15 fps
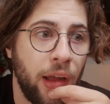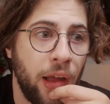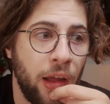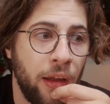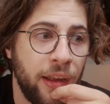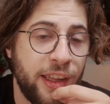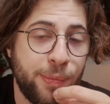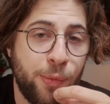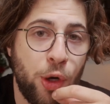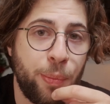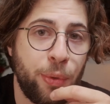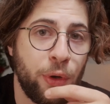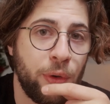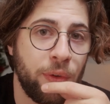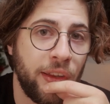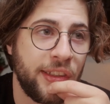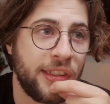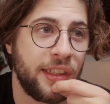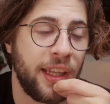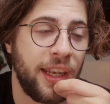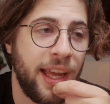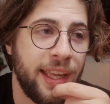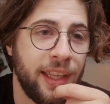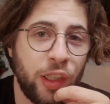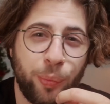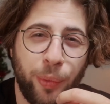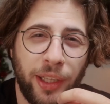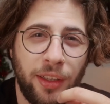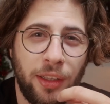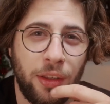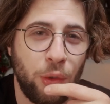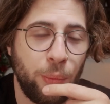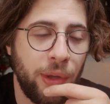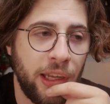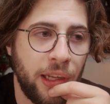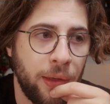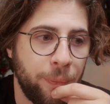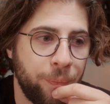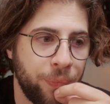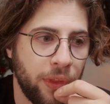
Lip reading: It's more progress than I expected to make.